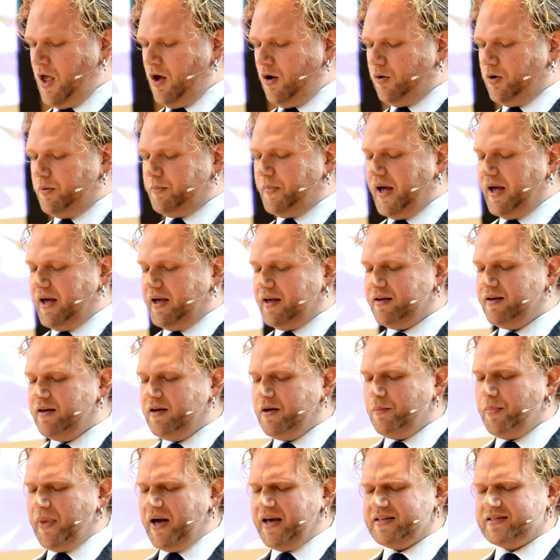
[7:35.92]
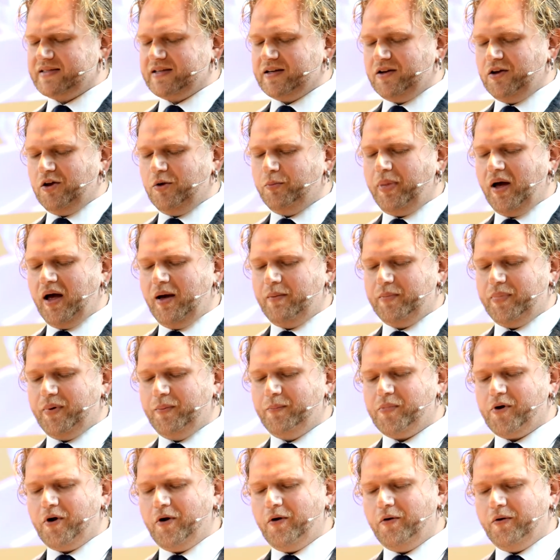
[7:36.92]
When my bicycle
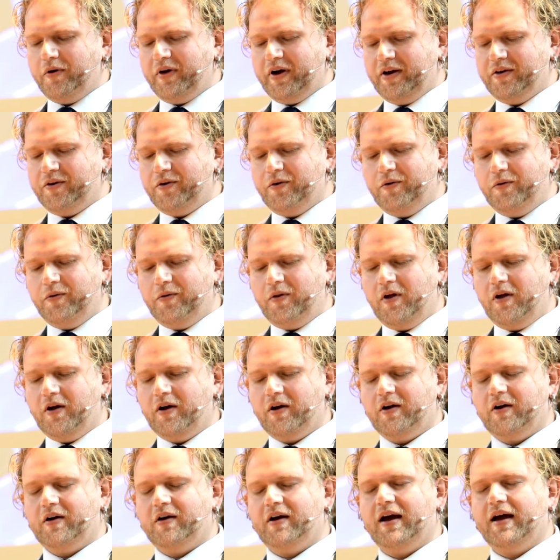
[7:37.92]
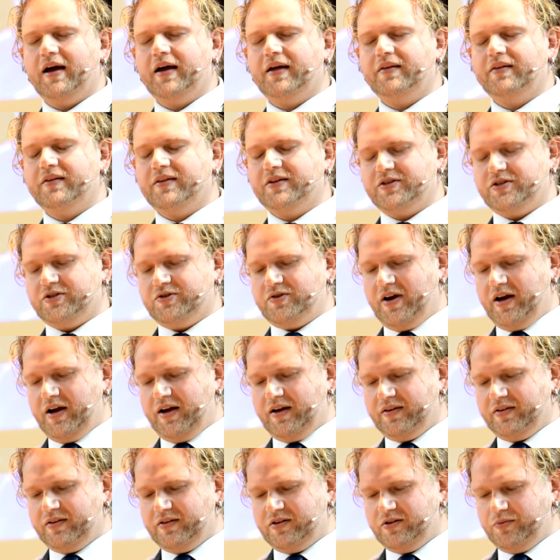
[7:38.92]
pump broke and no longer had the
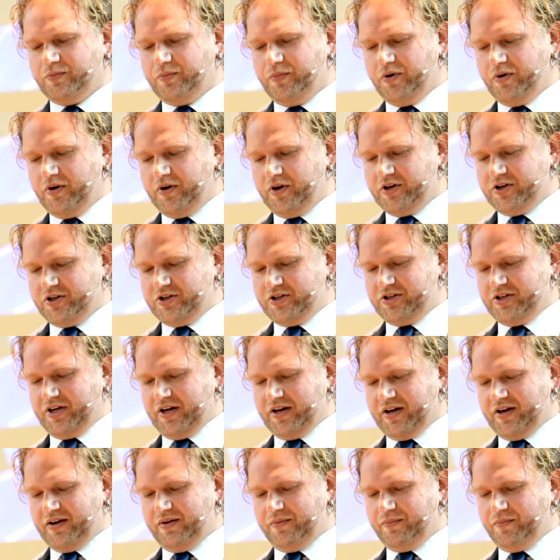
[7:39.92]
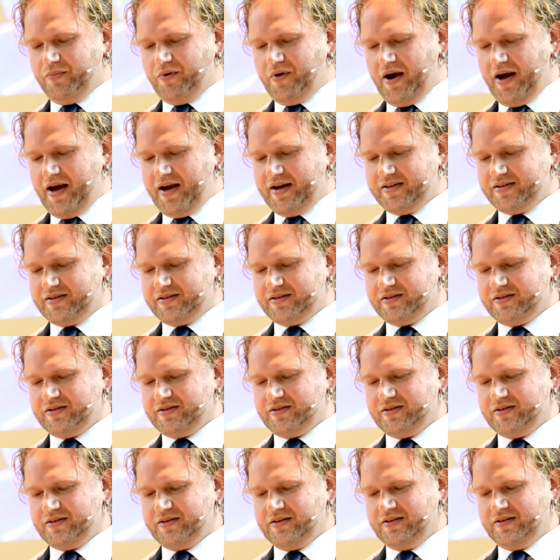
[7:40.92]
strength to push and
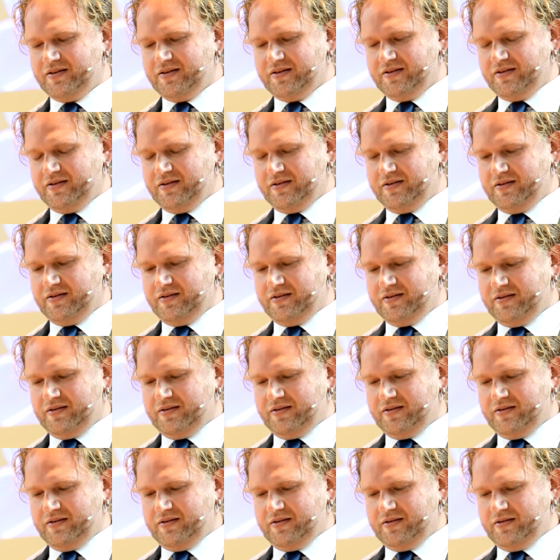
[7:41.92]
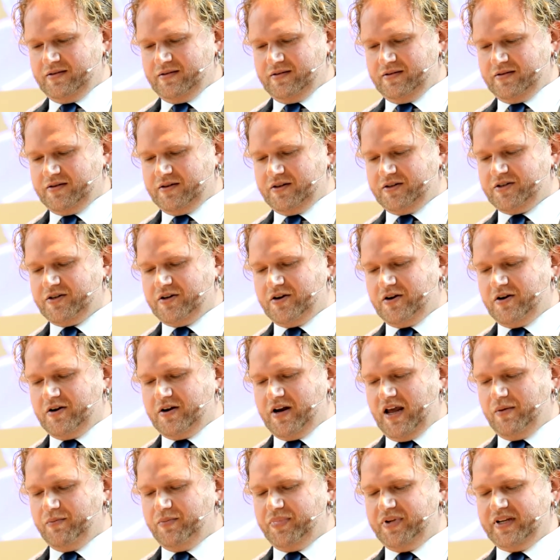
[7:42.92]
compress, to turn
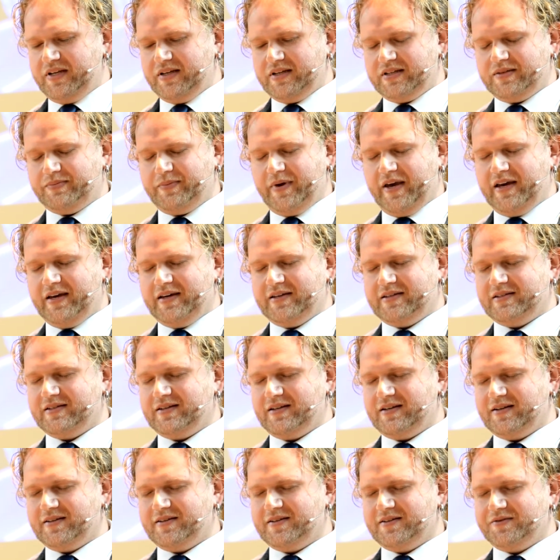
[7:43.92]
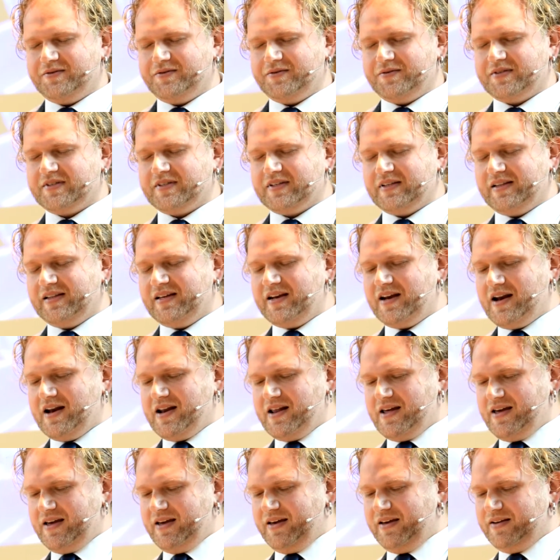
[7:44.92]
empty space into
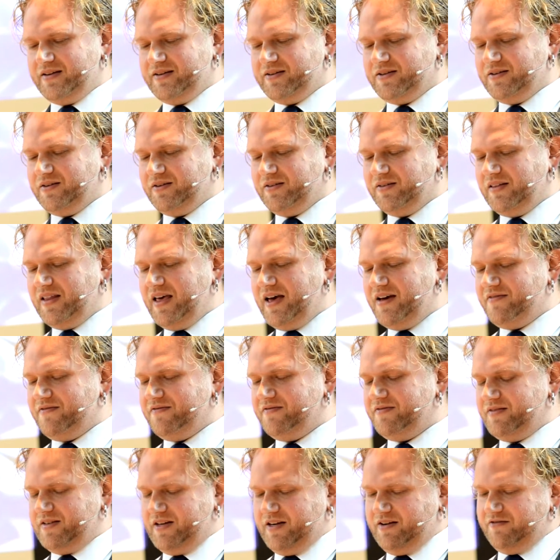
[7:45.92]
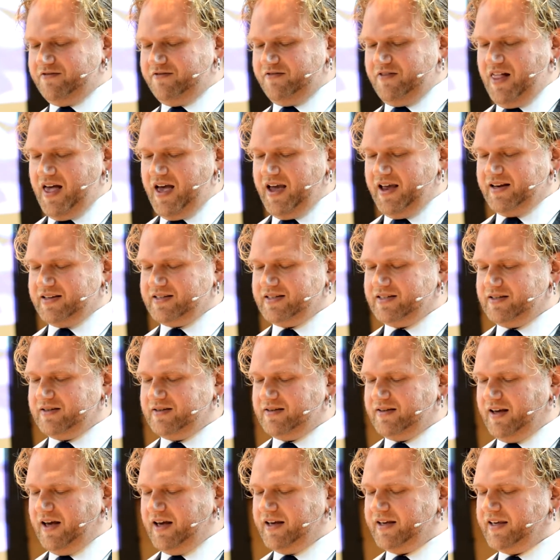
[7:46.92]
solidity, into lift and flight,
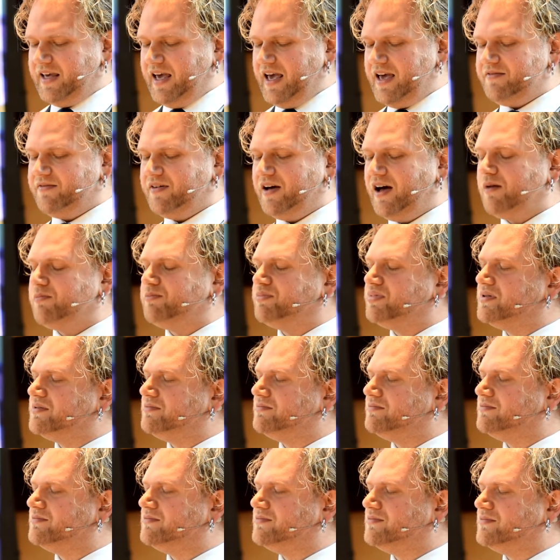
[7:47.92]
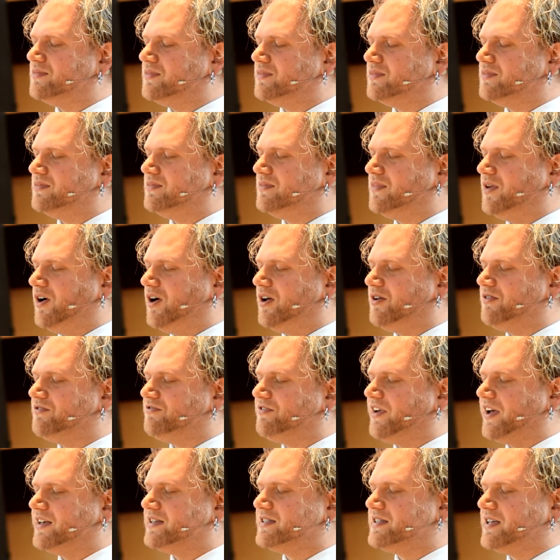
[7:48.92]
I gave up on
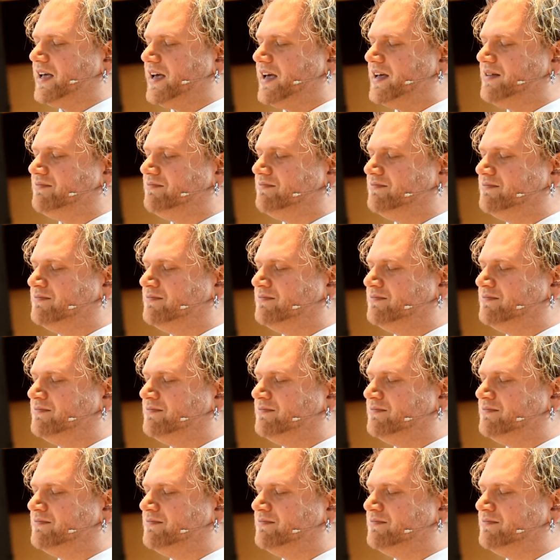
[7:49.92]
fixing it